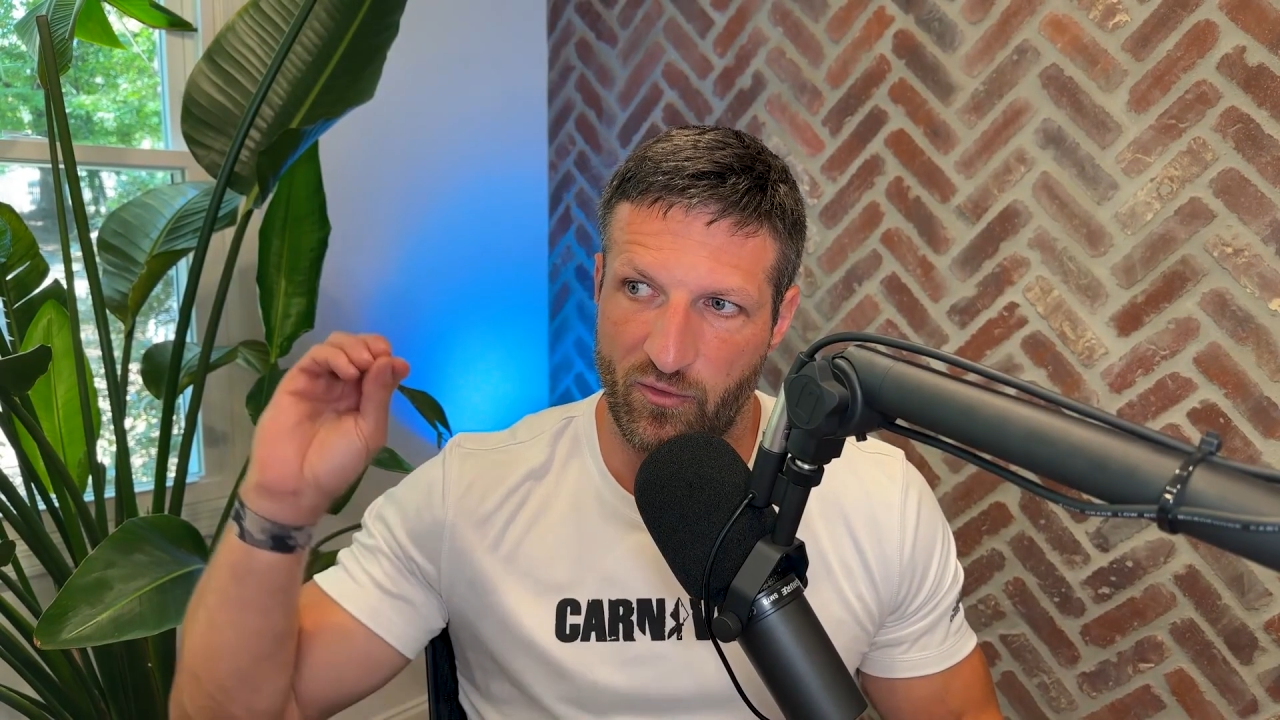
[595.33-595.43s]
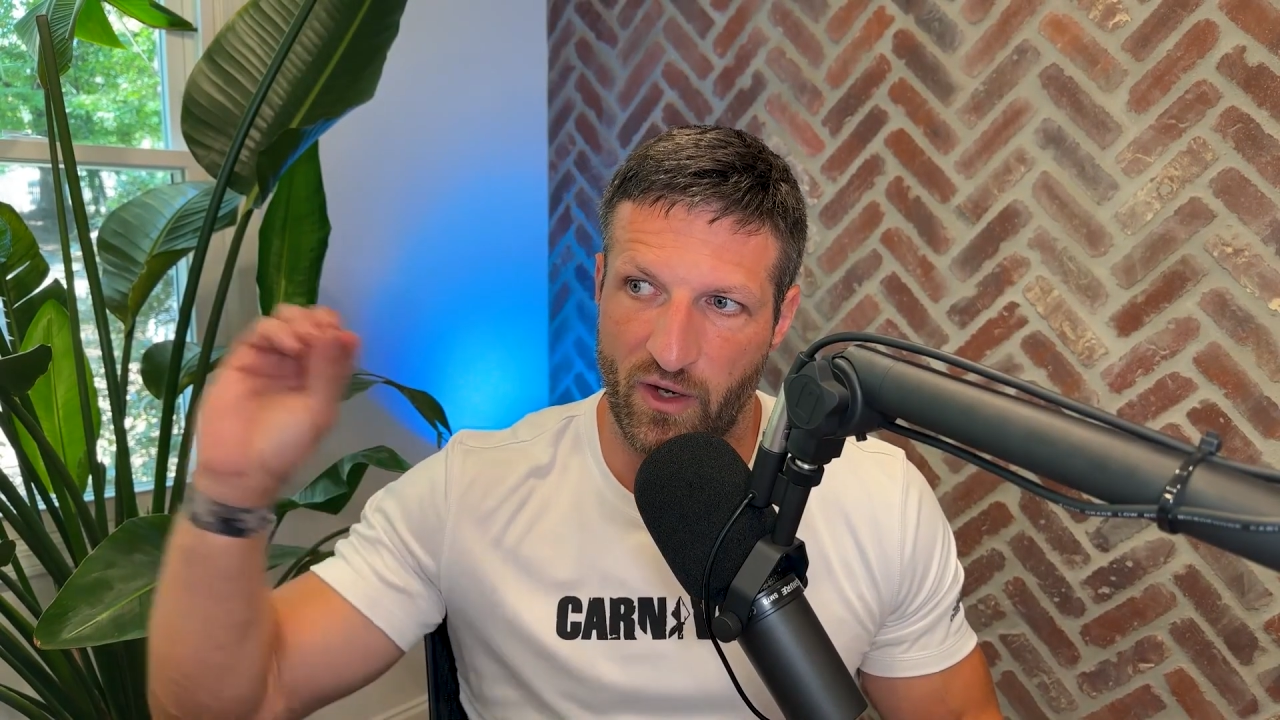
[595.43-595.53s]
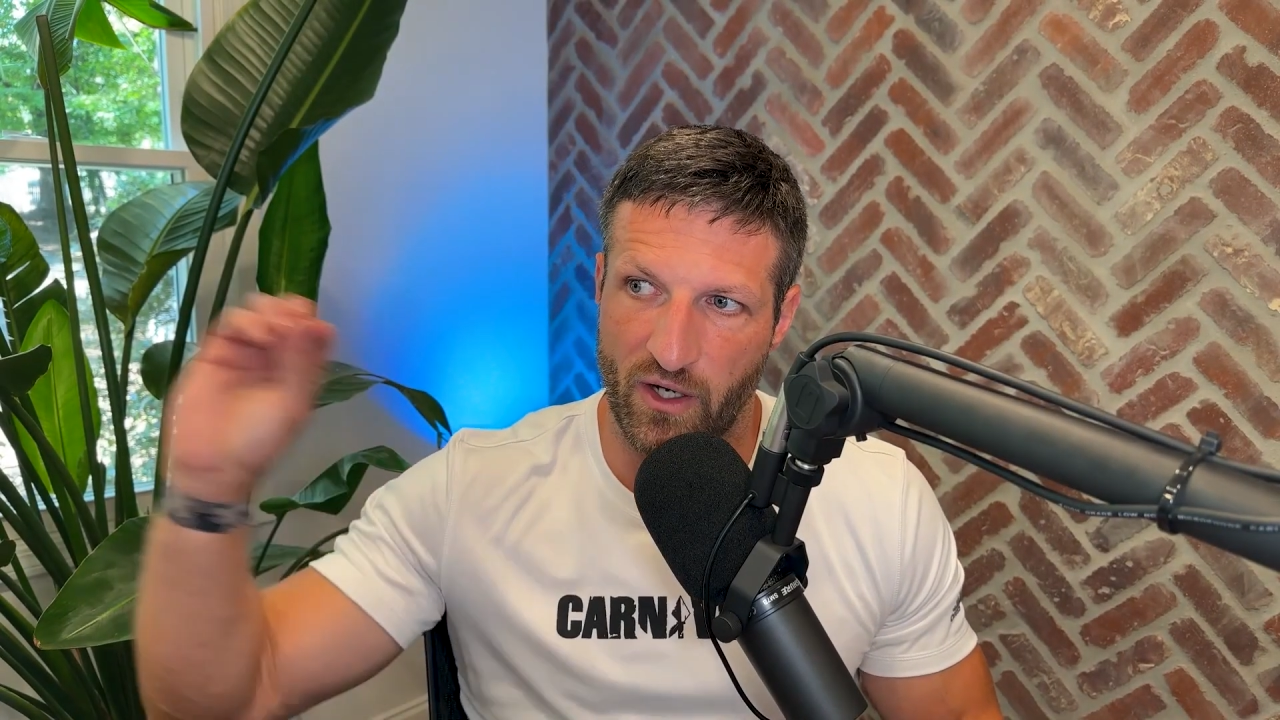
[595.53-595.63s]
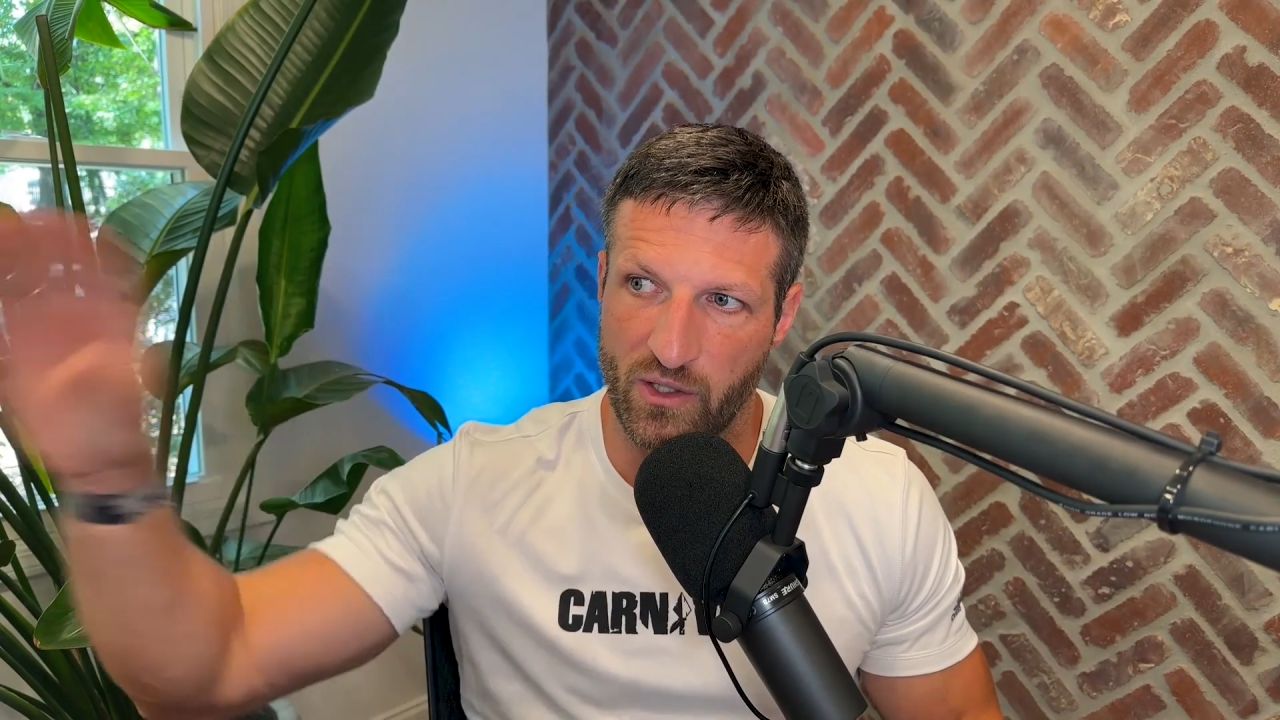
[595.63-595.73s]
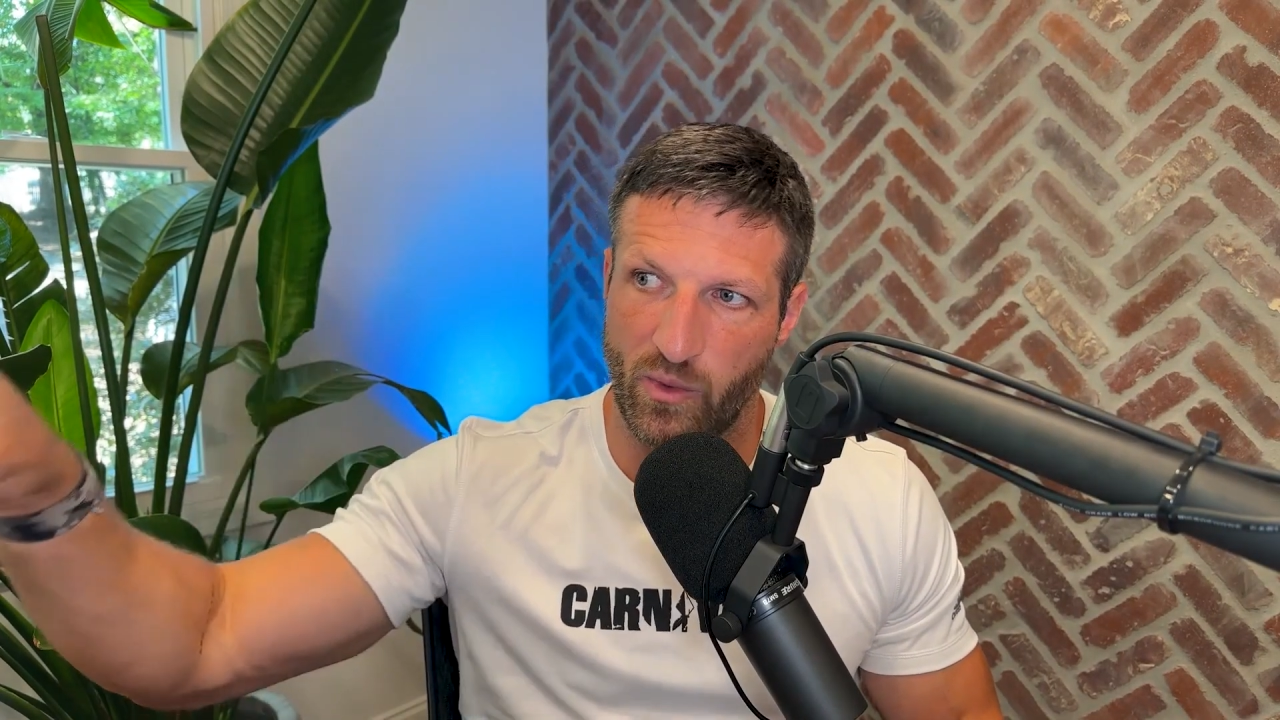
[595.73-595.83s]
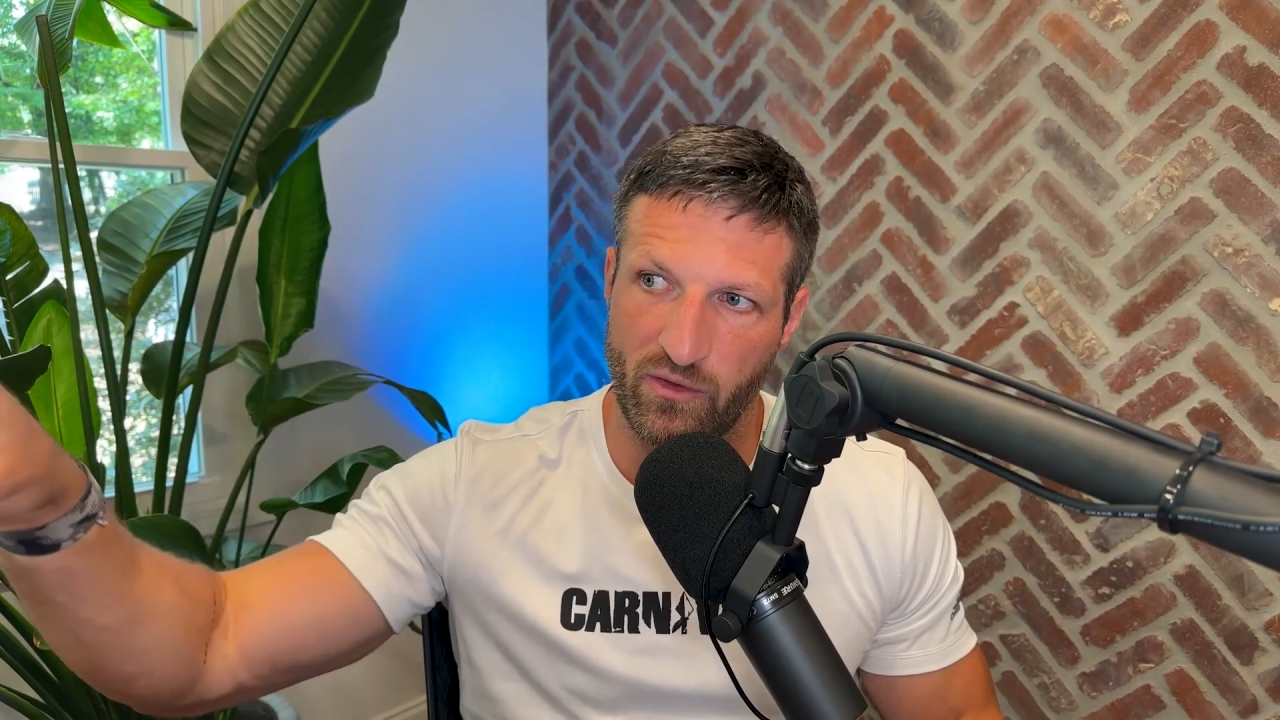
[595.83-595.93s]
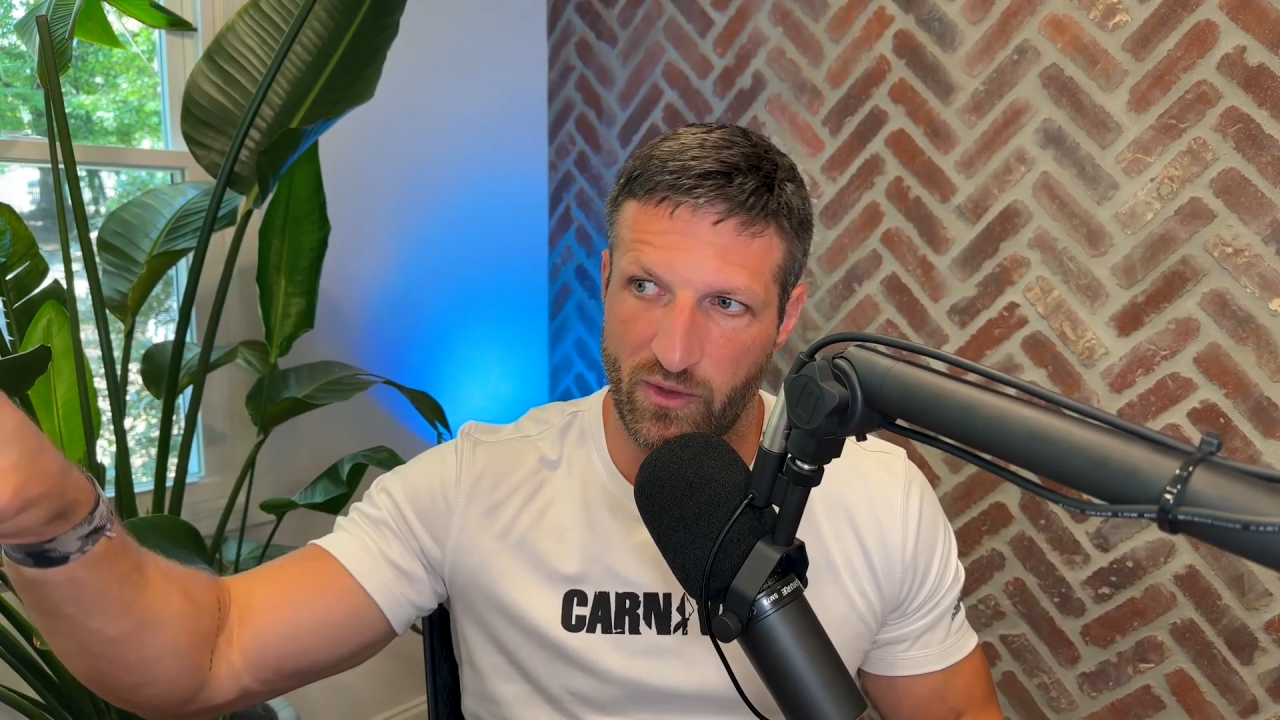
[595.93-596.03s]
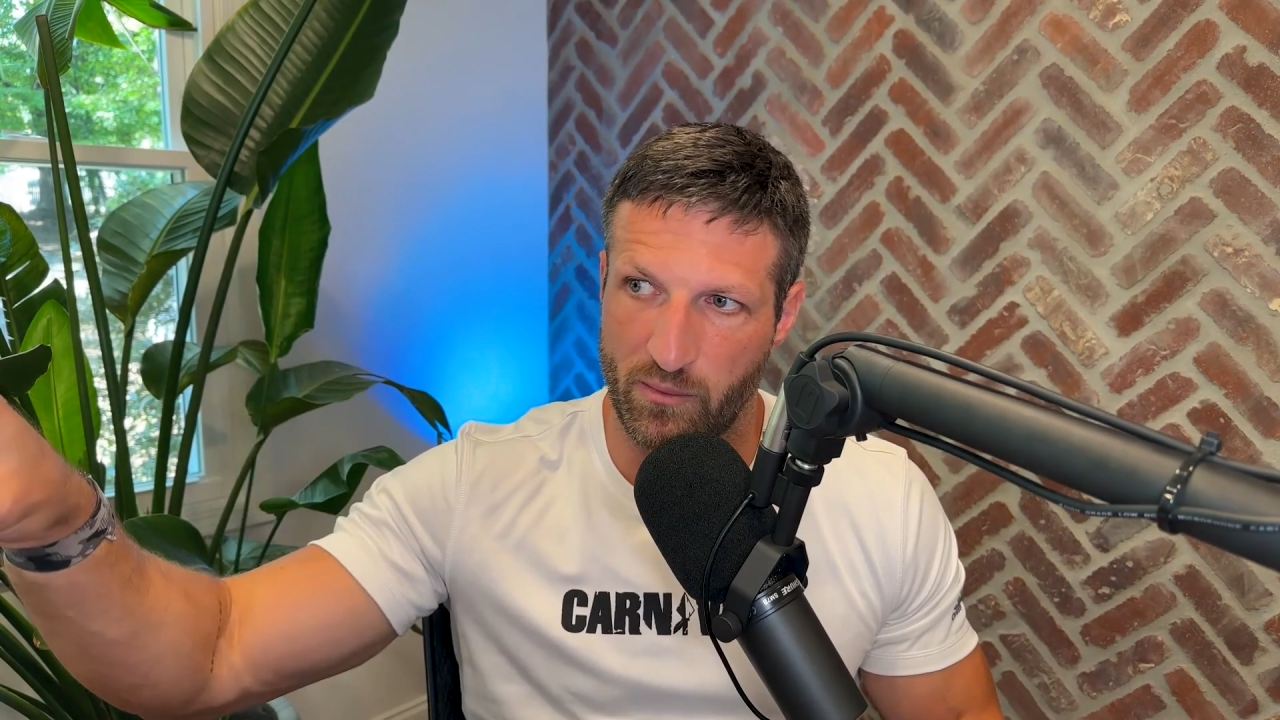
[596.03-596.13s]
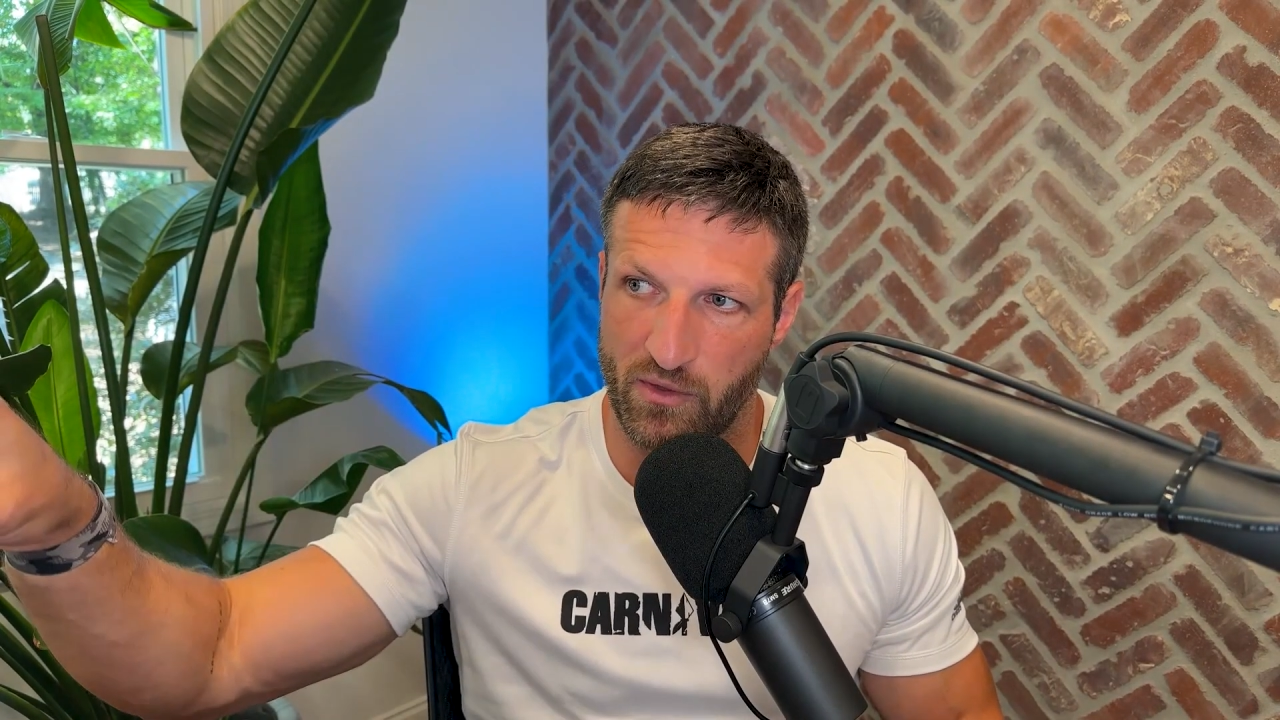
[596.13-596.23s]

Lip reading: far away from